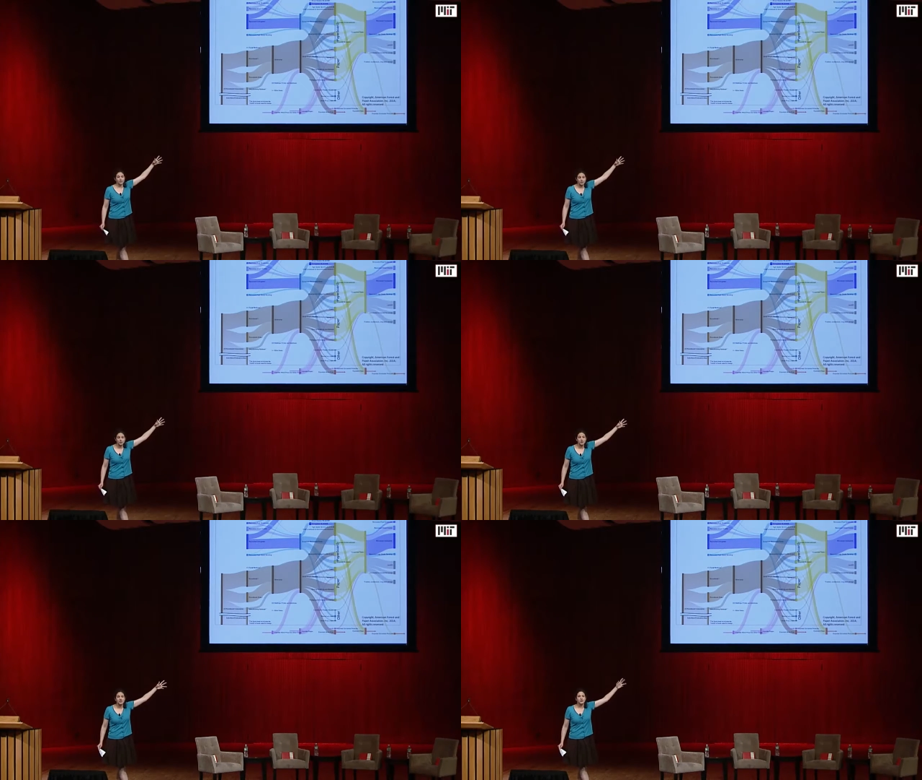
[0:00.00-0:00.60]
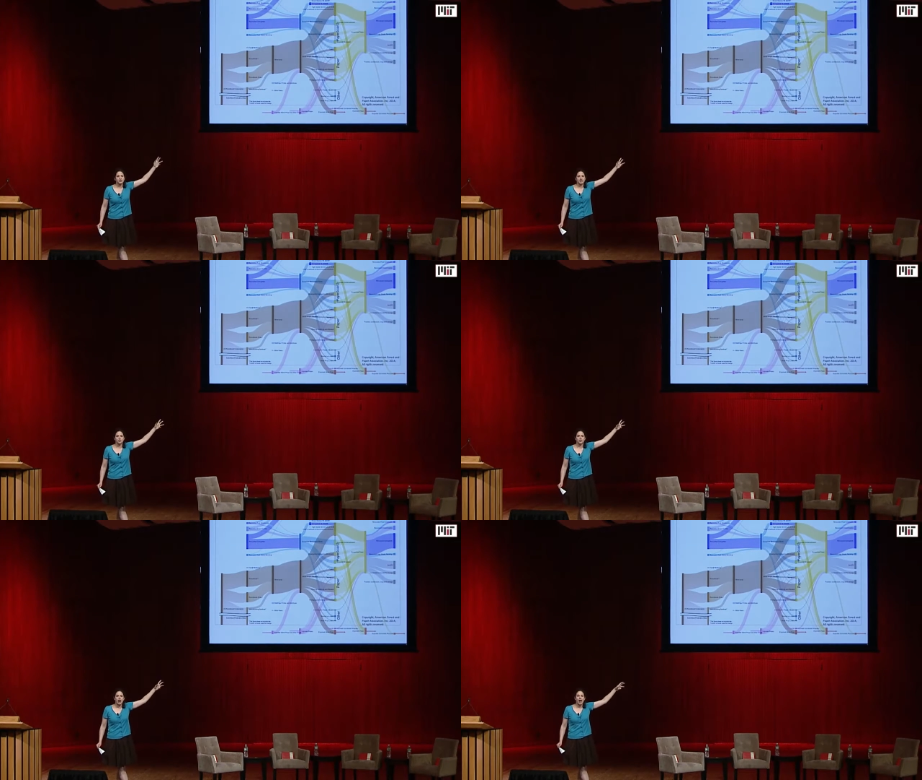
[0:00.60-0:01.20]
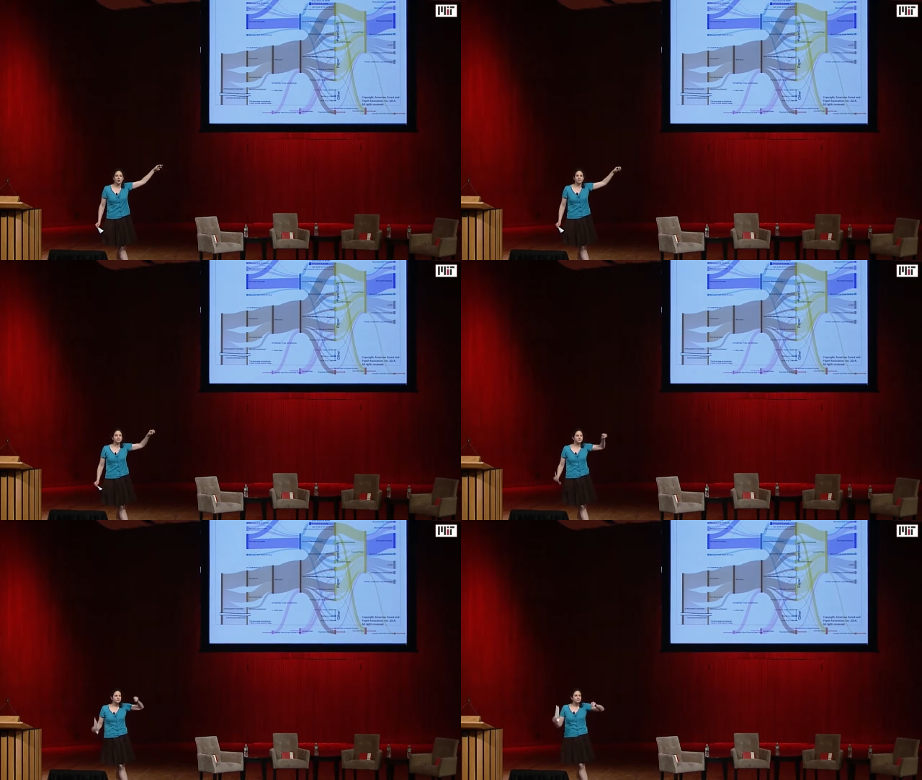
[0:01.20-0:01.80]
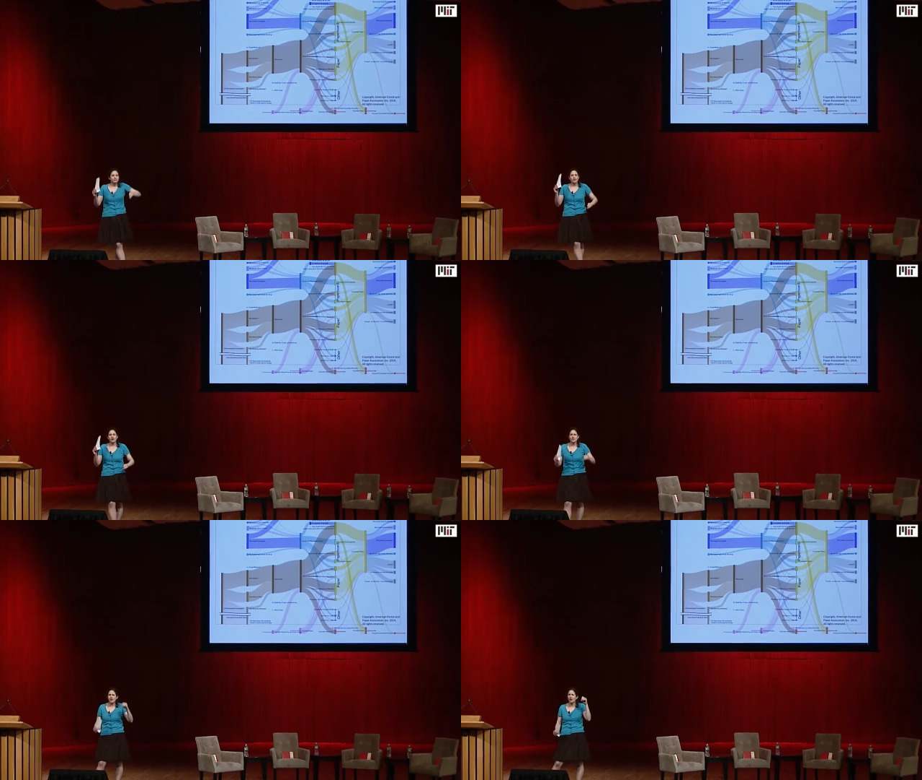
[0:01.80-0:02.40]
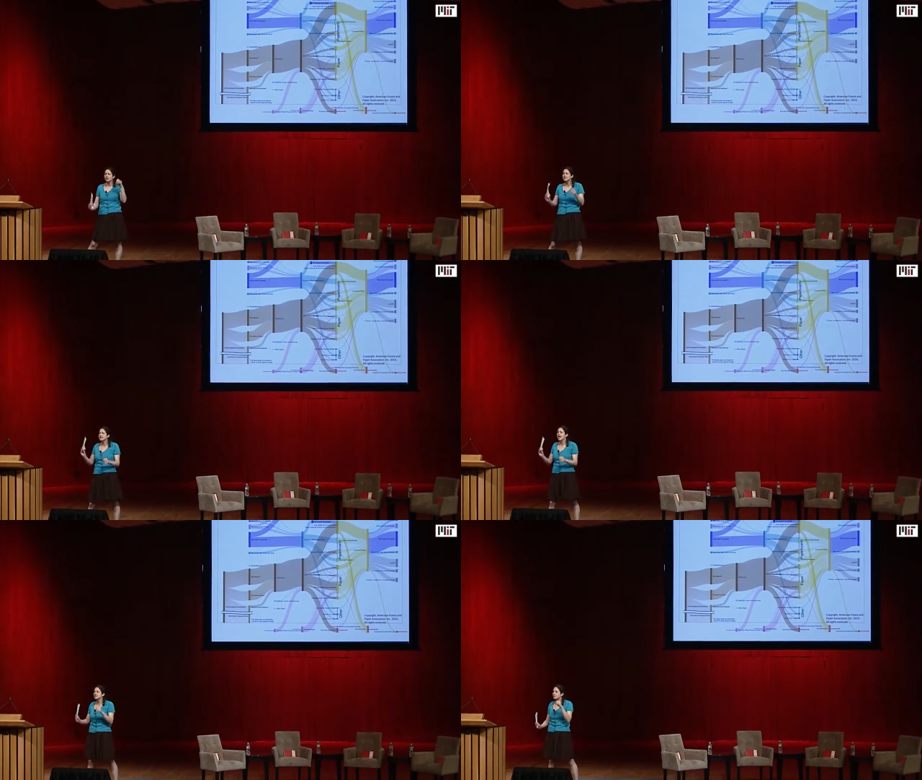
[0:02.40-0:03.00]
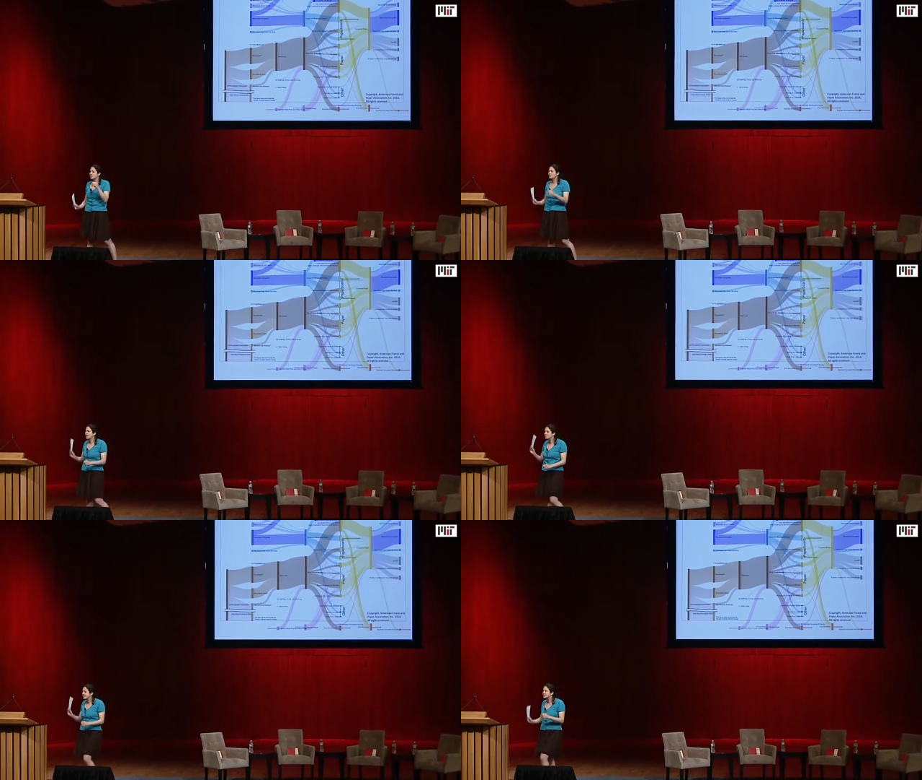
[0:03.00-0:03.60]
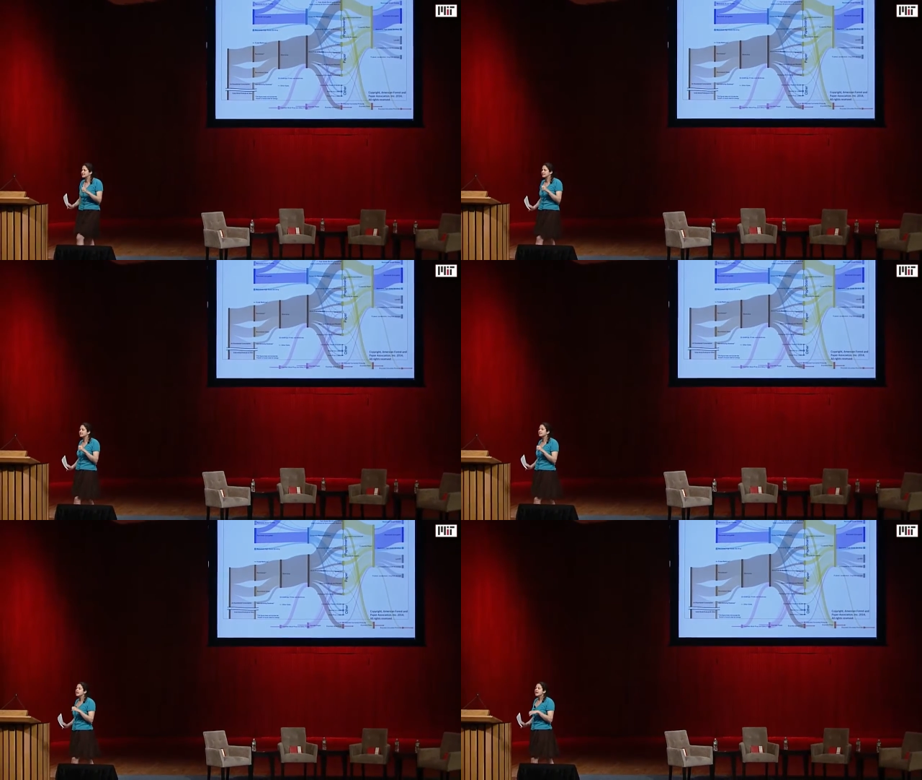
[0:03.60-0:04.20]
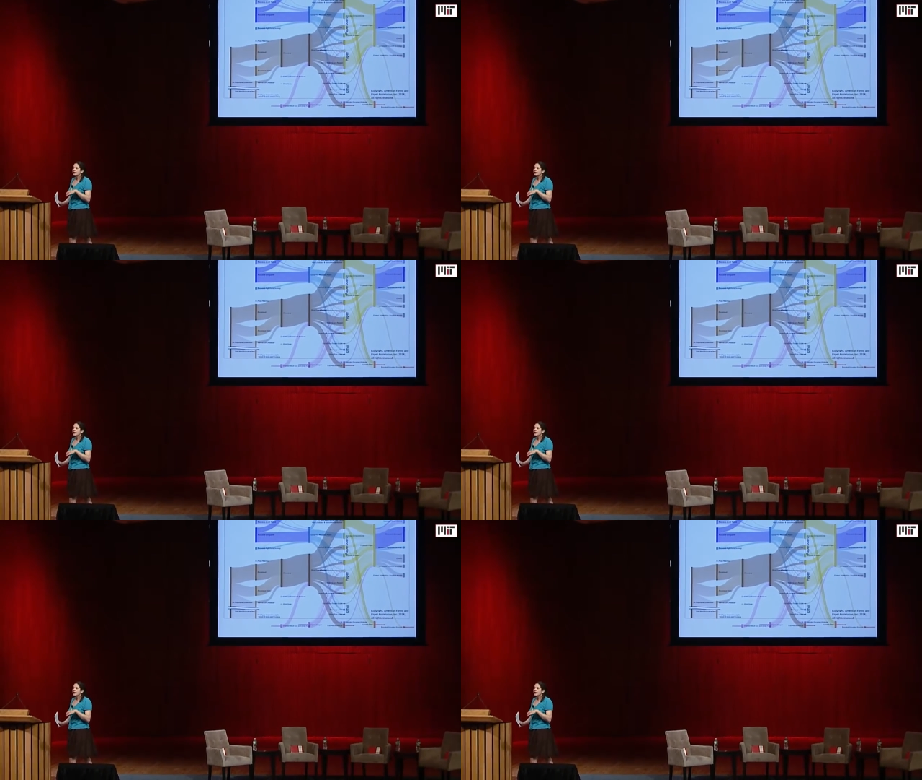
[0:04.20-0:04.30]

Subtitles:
(no speaker visible)